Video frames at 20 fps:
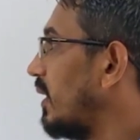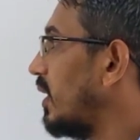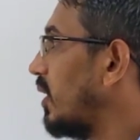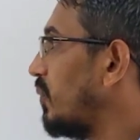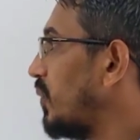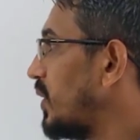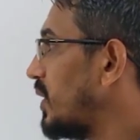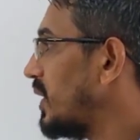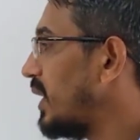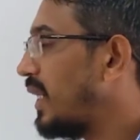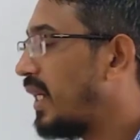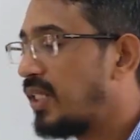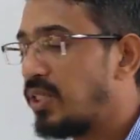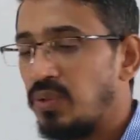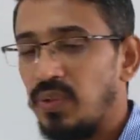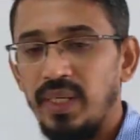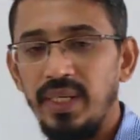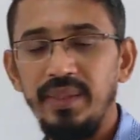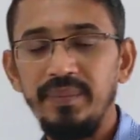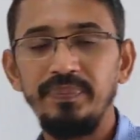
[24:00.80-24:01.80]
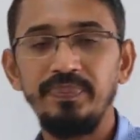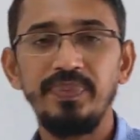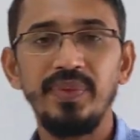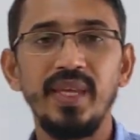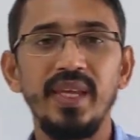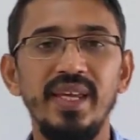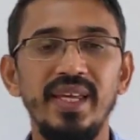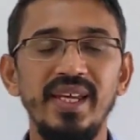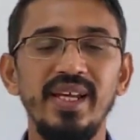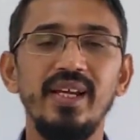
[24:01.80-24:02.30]
If you see actually
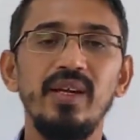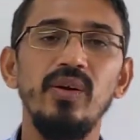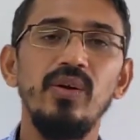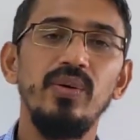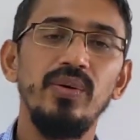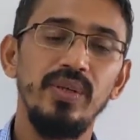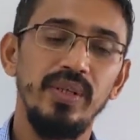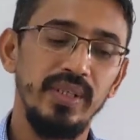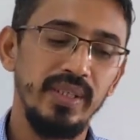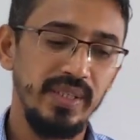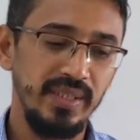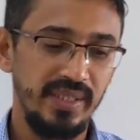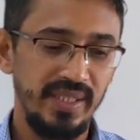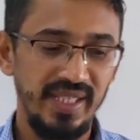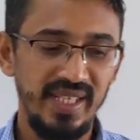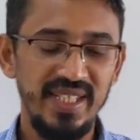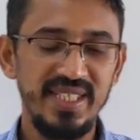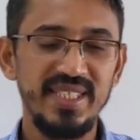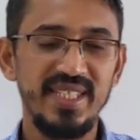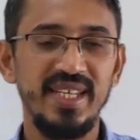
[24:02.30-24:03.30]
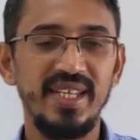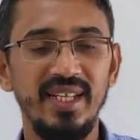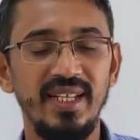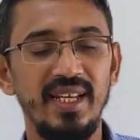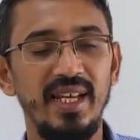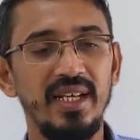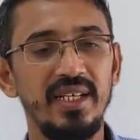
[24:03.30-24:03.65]
in any circuit,